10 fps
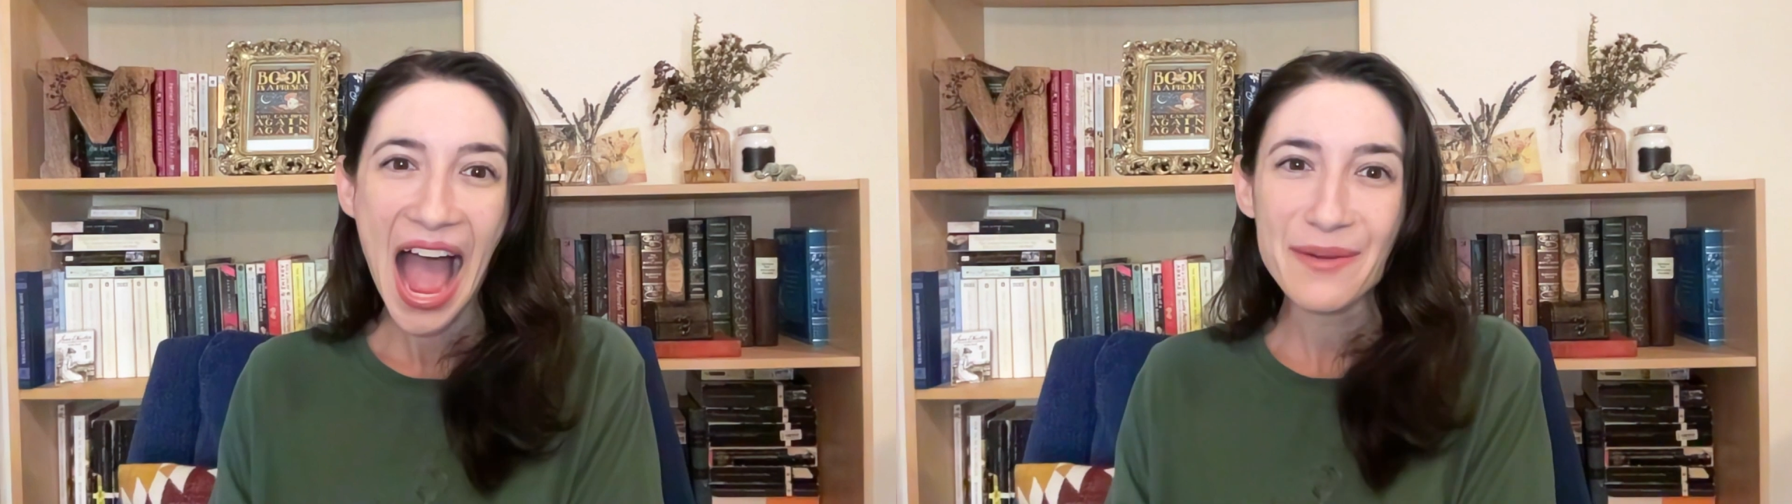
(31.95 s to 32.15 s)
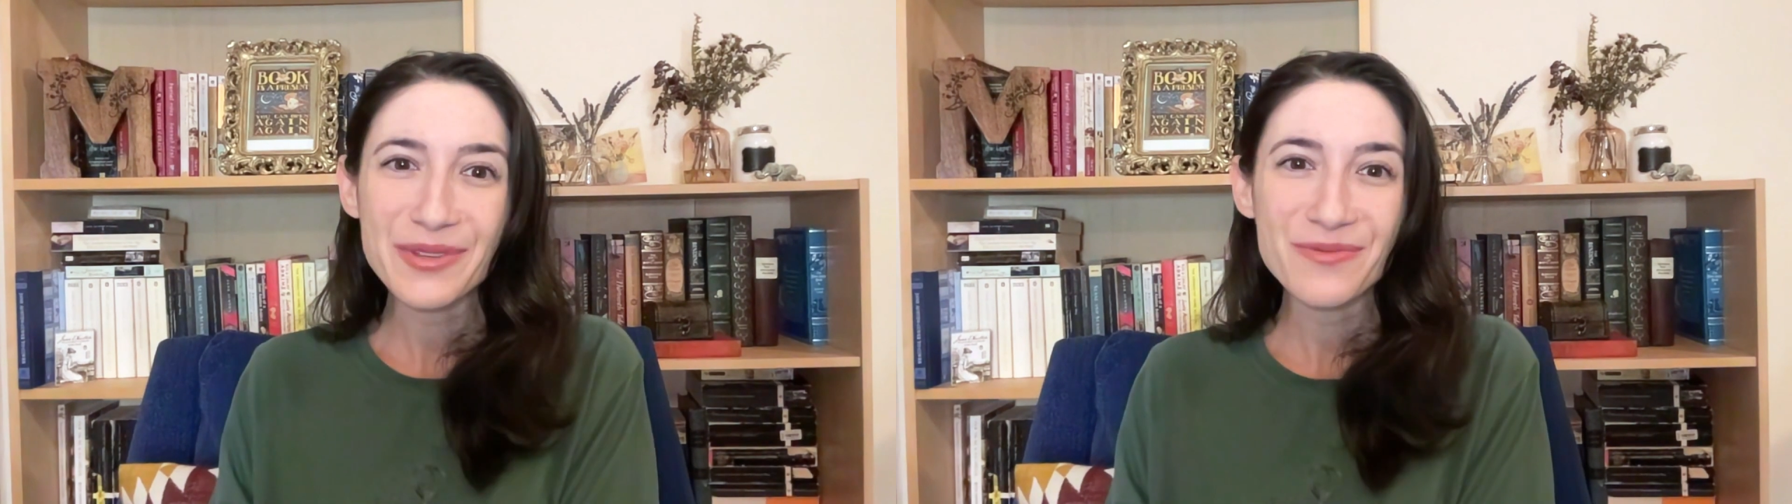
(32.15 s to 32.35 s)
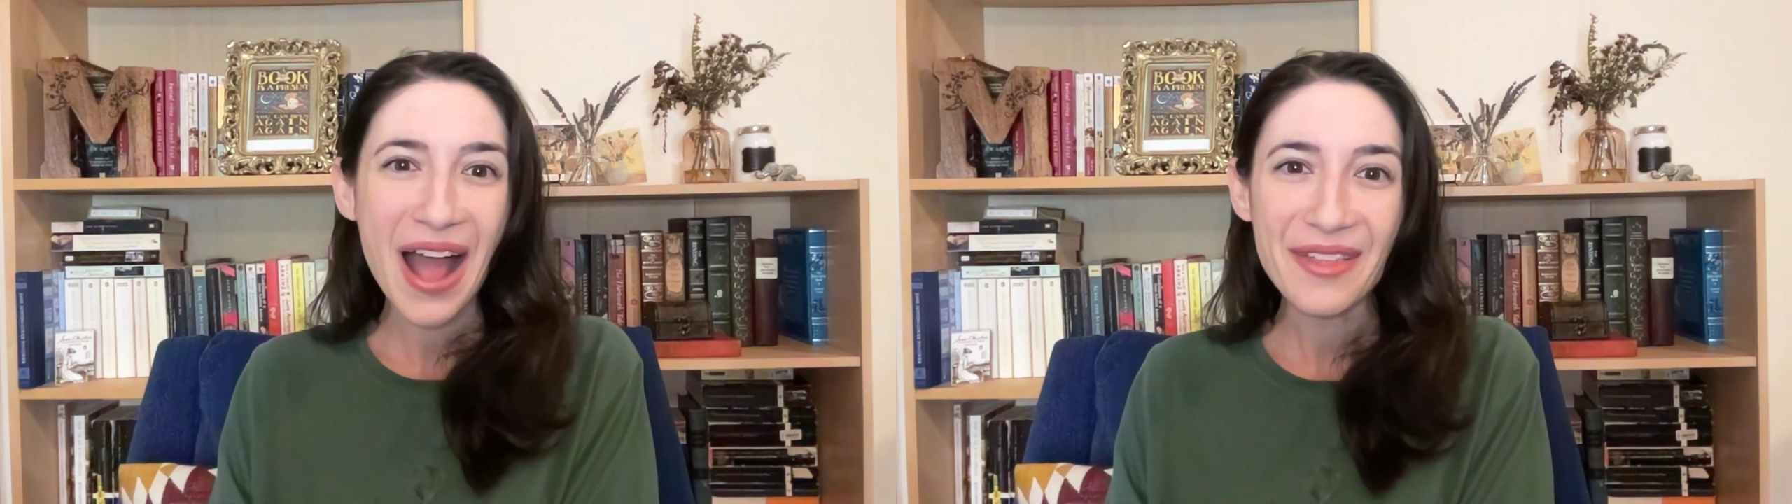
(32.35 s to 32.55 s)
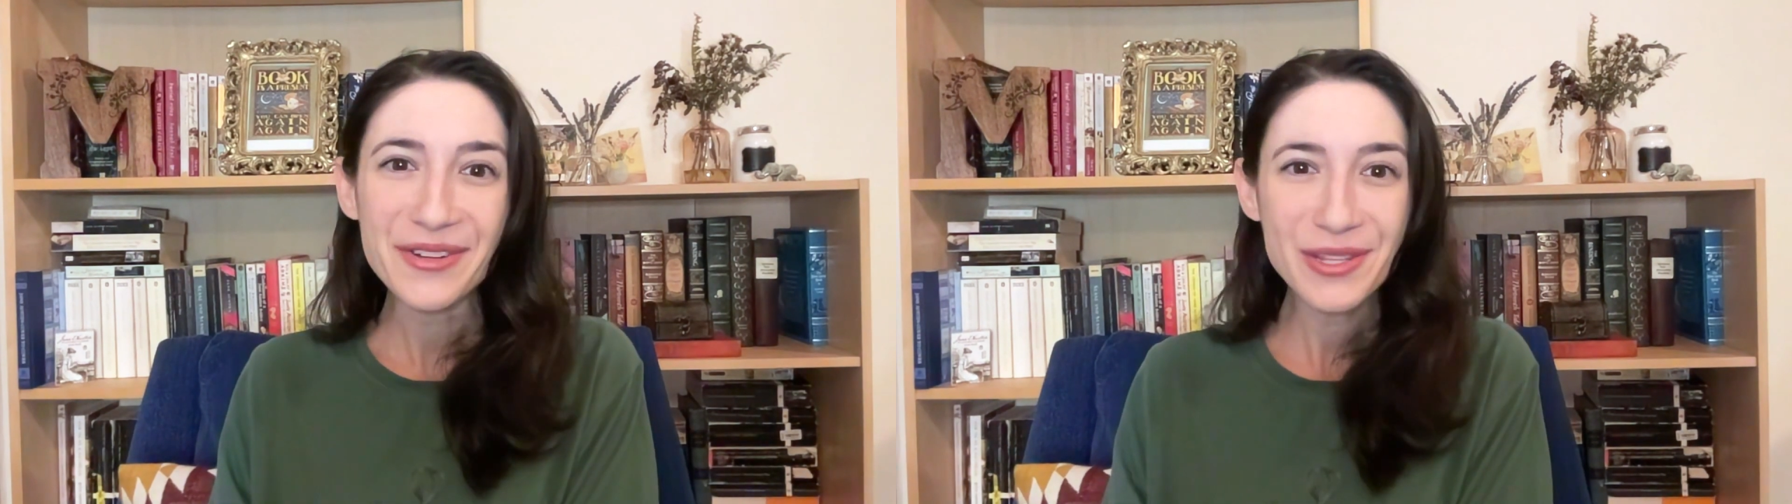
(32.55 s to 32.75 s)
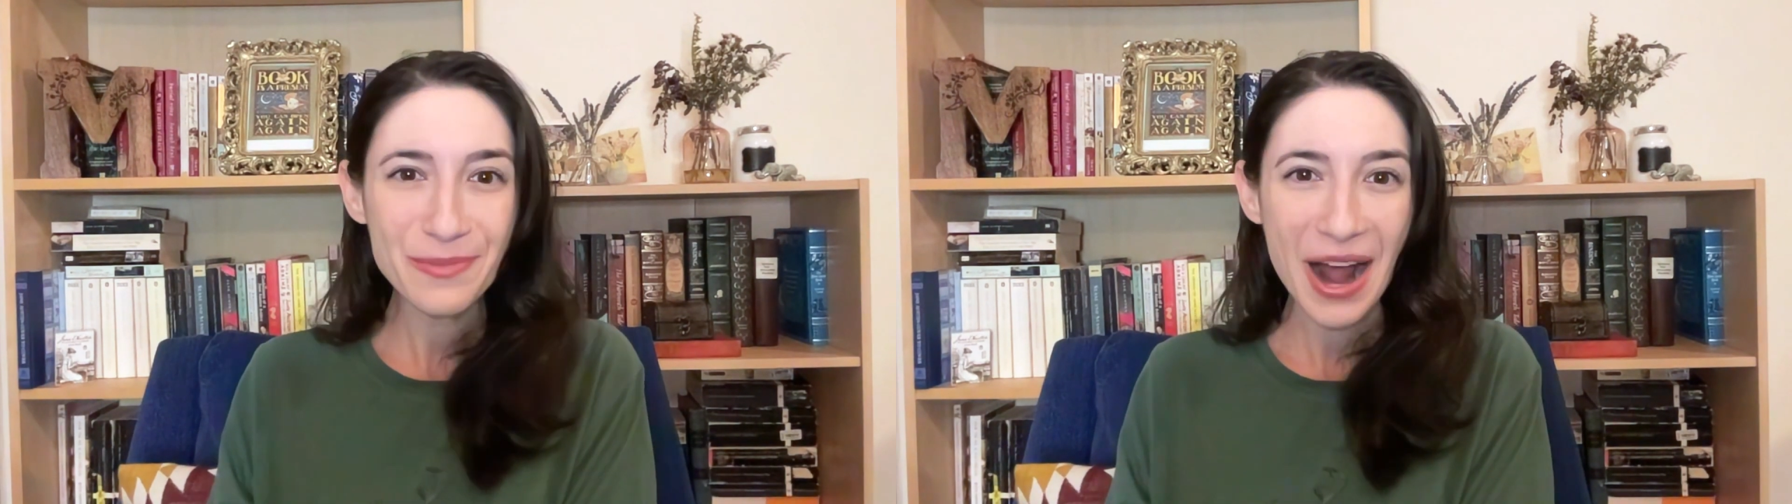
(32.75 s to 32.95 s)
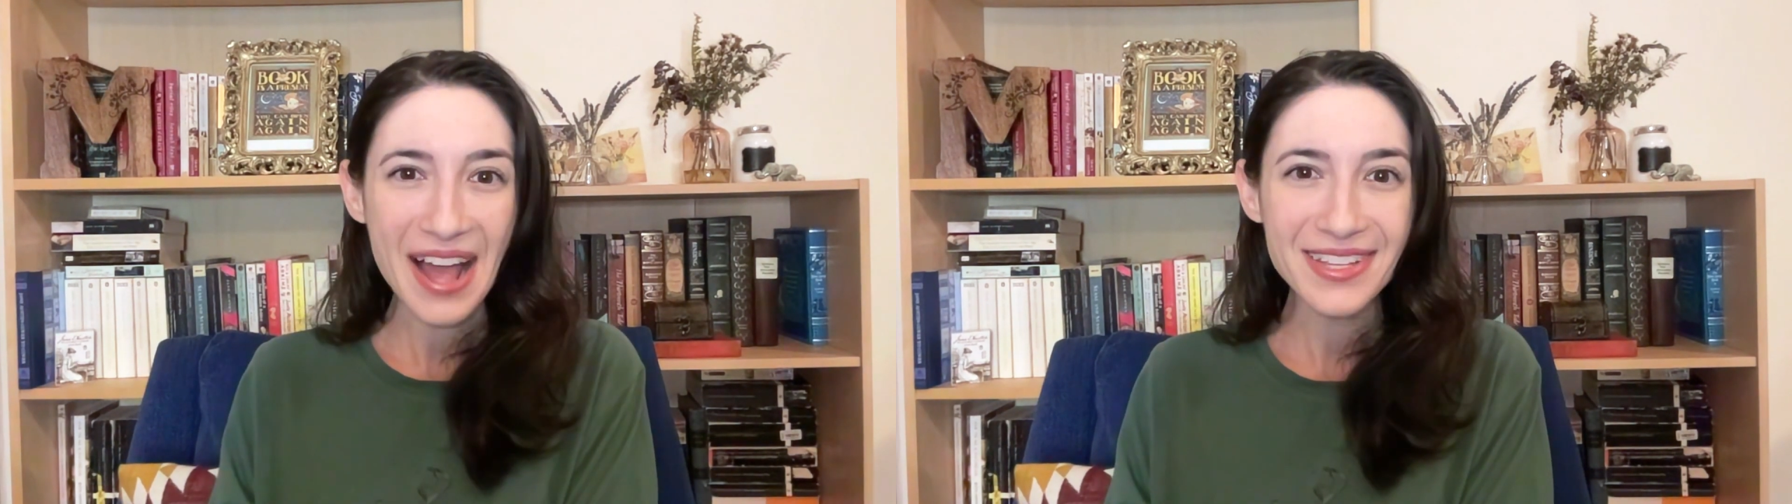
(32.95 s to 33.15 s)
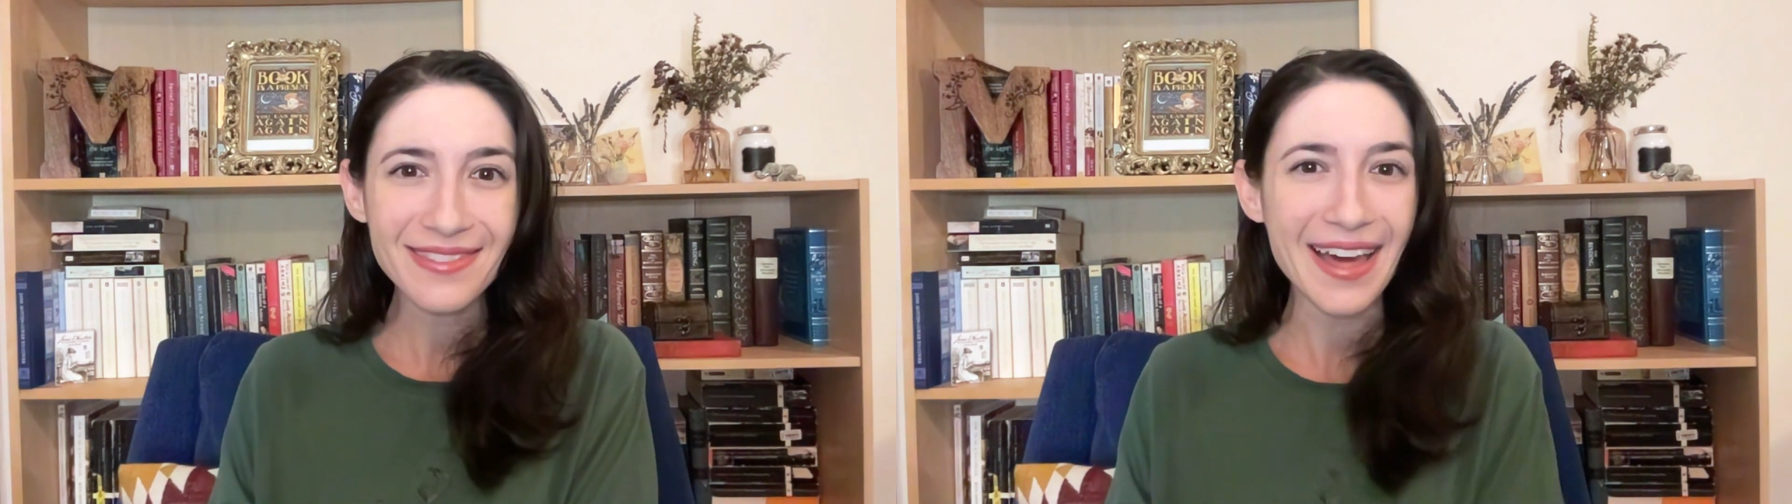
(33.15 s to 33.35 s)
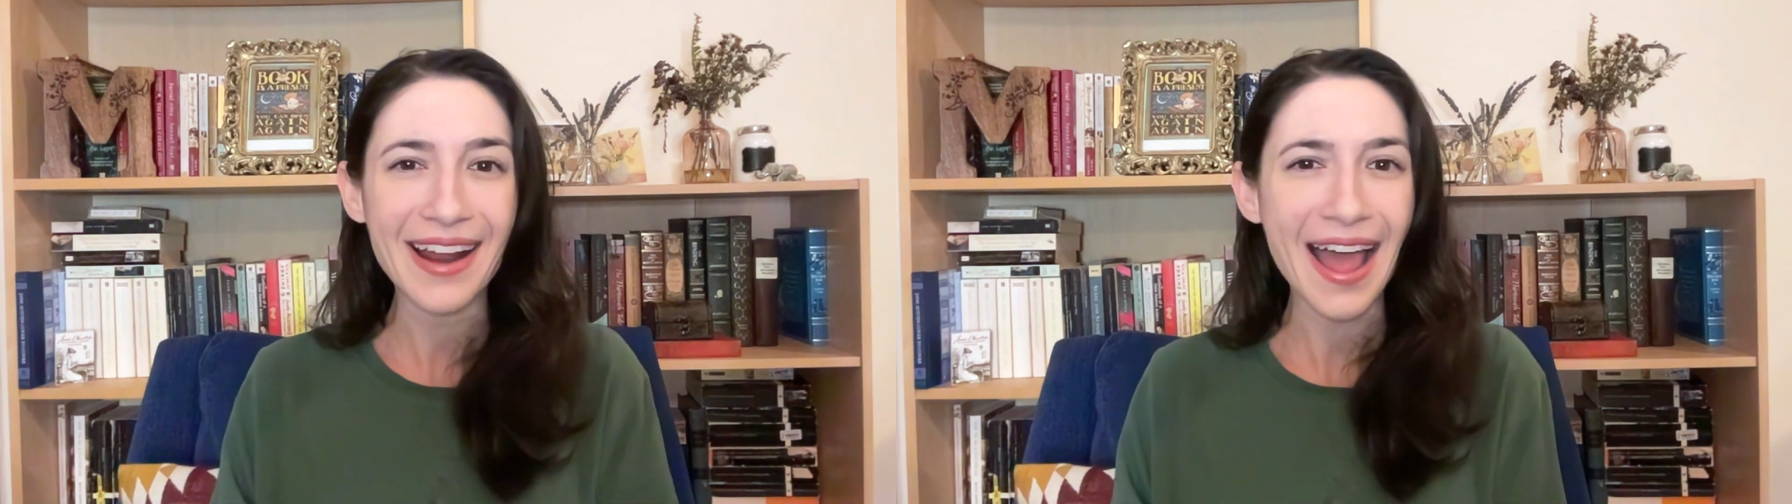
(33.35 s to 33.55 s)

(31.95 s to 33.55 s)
I was rather surprised that